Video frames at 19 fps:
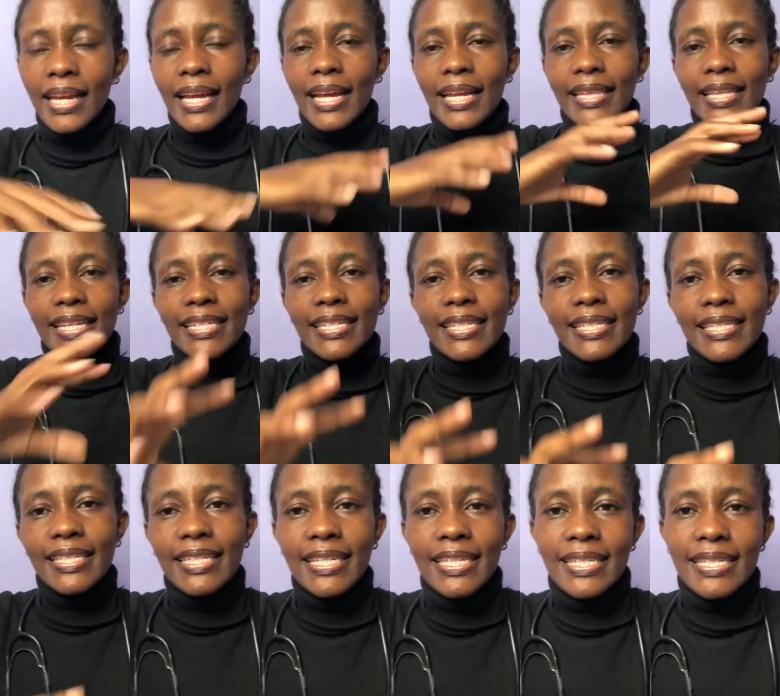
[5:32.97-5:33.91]

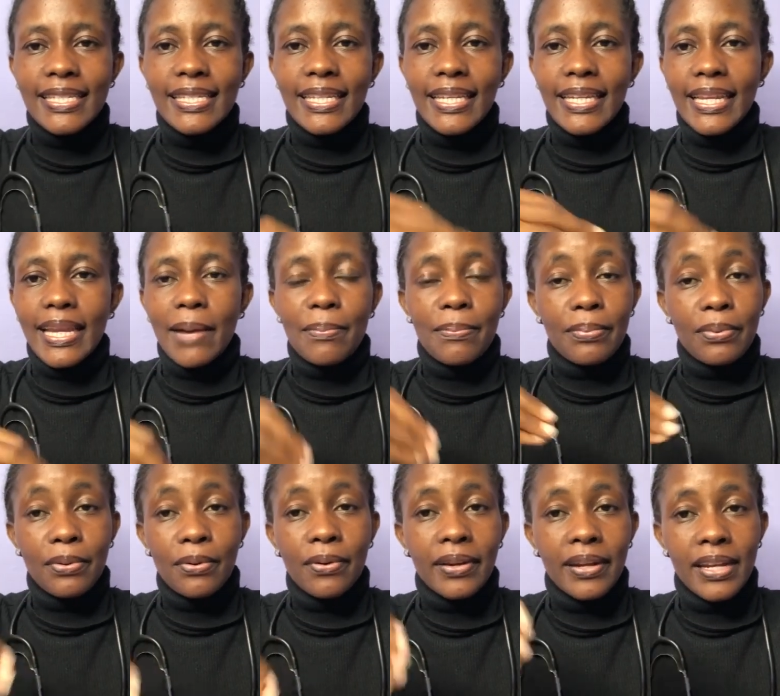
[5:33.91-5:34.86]
disease in a
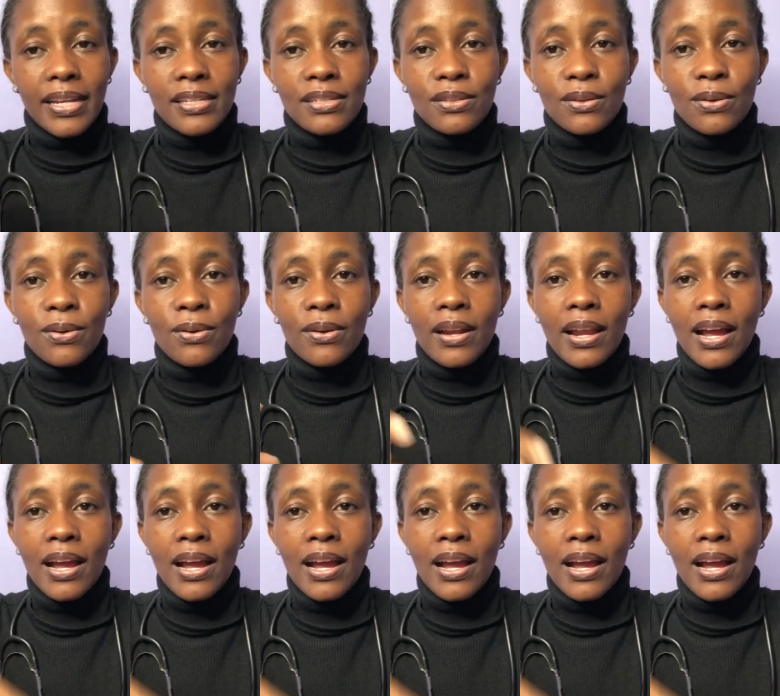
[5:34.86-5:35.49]
progress, or